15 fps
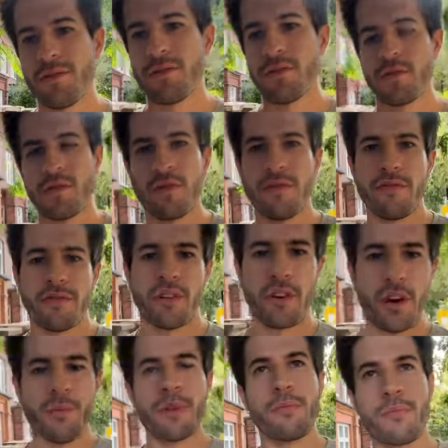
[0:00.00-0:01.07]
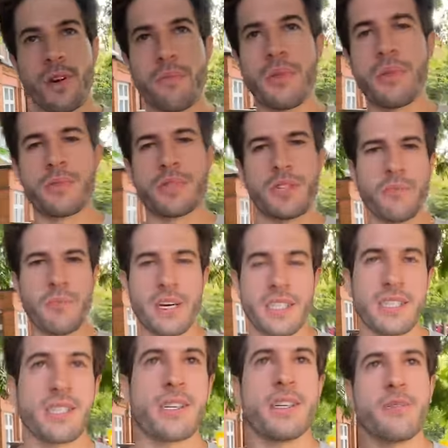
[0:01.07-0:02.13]
to solve common problems that you might
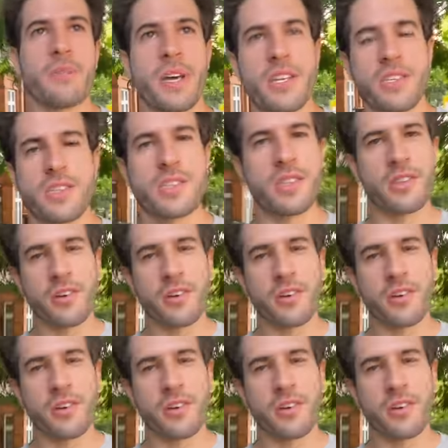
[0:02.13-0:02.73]
see in patients in the